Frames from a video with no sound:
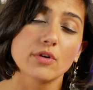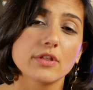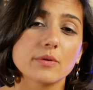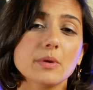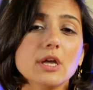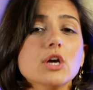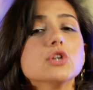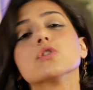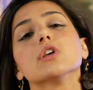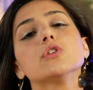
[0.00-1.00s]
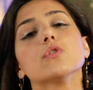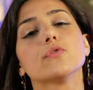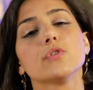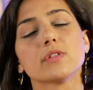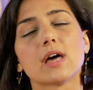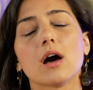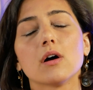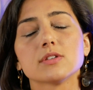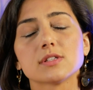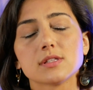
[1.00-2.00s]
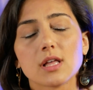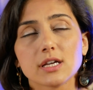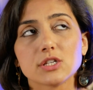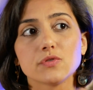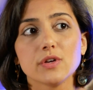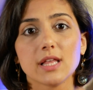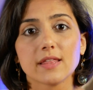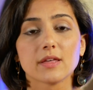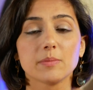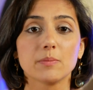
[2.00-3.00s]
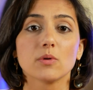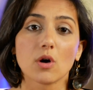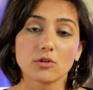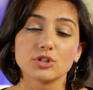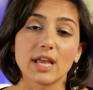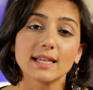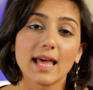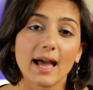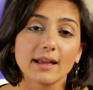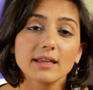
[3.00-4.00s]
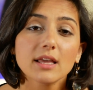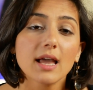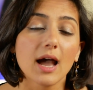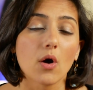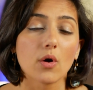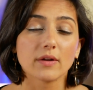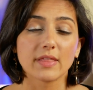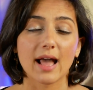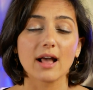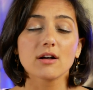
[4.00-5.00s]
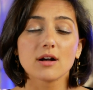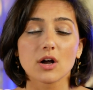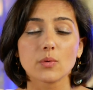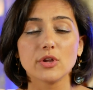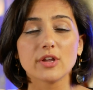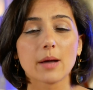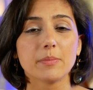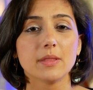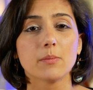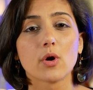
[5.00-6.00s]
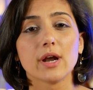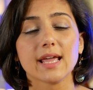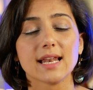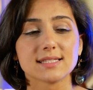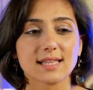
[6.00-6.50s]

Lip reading: rhythm so that you don't feel that sluggish feeling that people call jet lag, or that when you get up in the morning and